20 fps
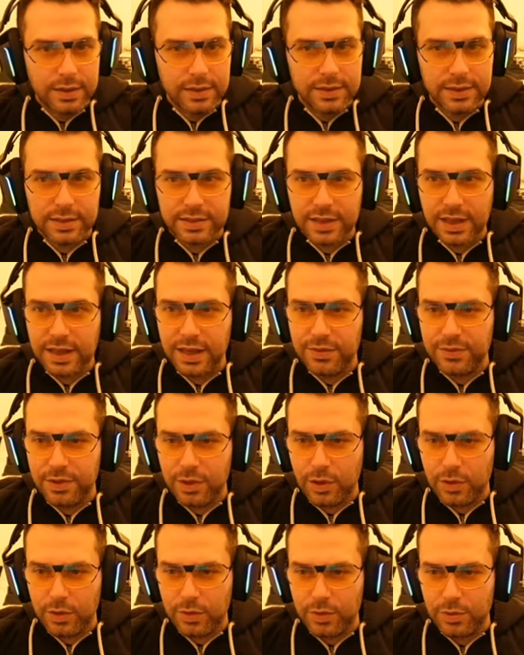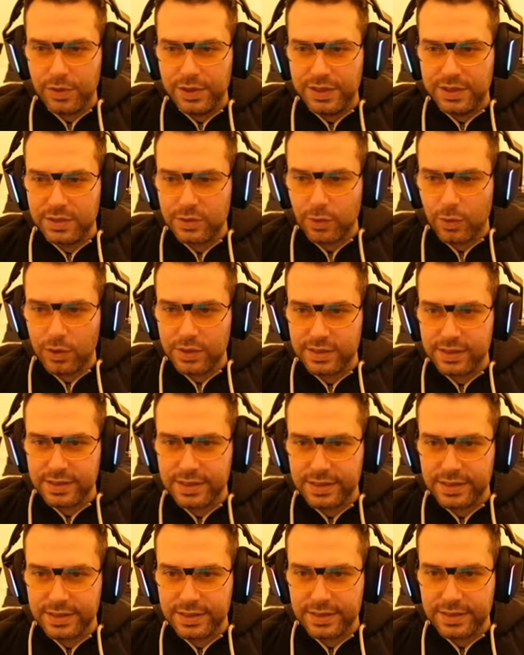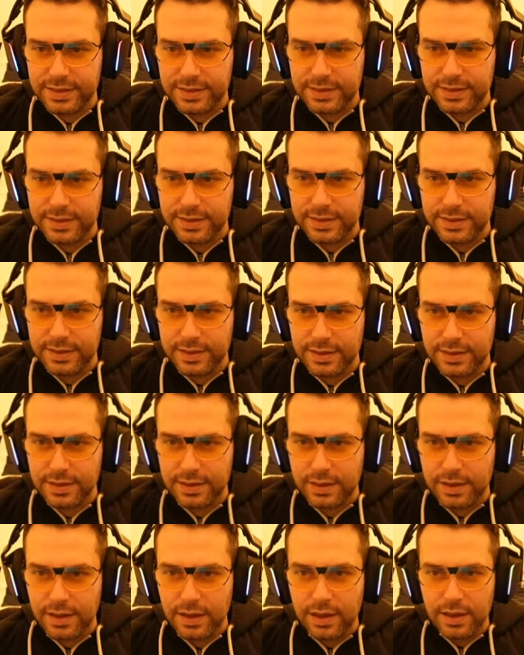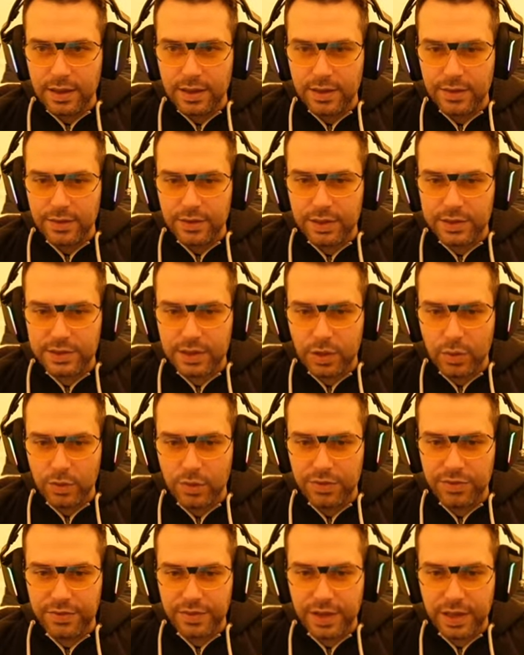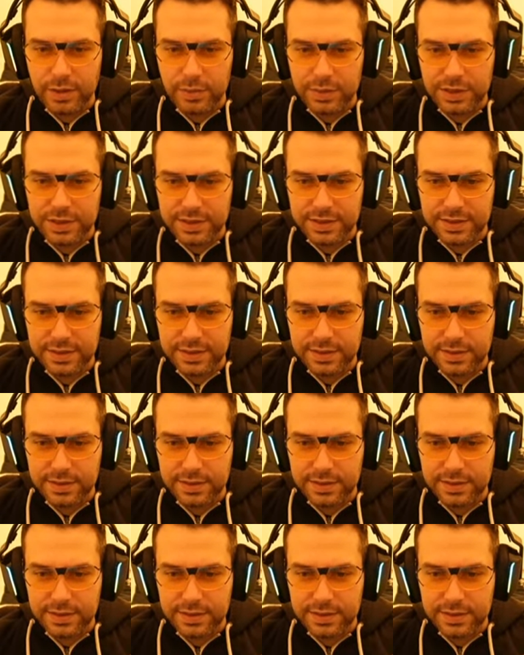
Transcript: Since I have a lot of resources, let's go with Fell Beasts.